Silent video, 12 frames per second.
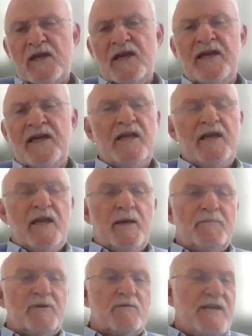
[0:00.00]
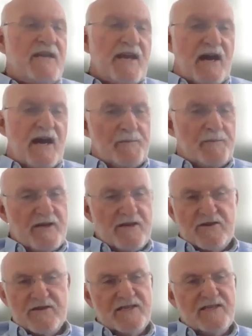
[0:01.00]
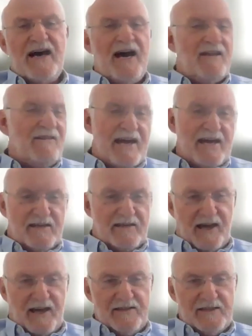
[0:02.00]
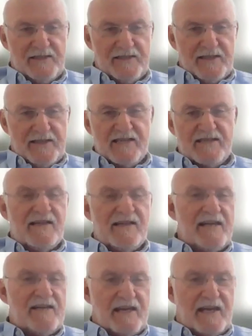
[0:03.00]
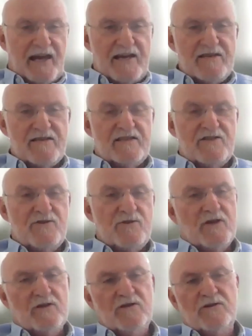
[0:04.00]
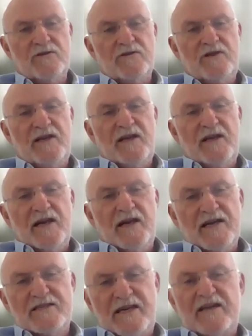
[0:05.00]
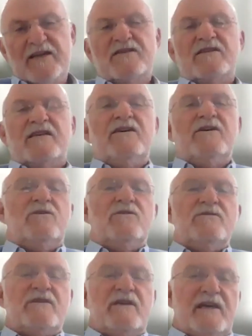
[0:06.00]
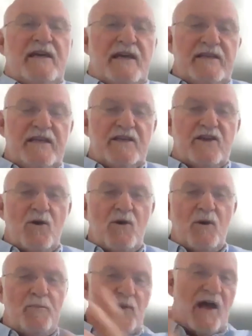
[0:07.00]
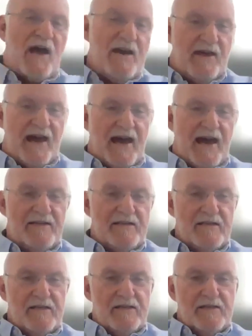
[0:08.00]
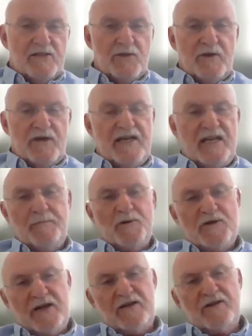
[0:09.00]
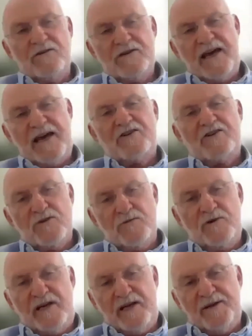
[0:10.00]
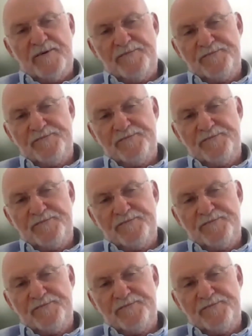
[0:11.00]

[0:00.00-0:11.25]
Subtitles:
But reading comprehension is not like that. It's not the case that you can learn a set of skills and then go apply that to any particular text you read.